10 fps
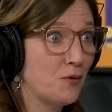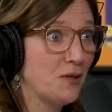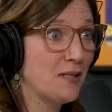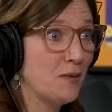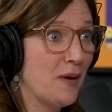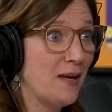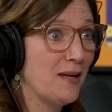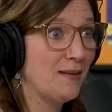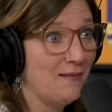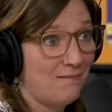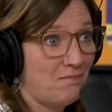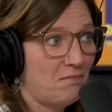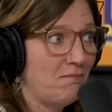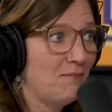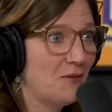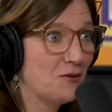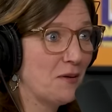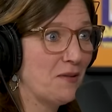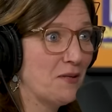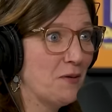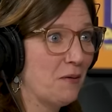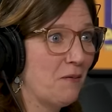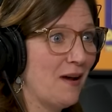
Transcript: and participating, there's something to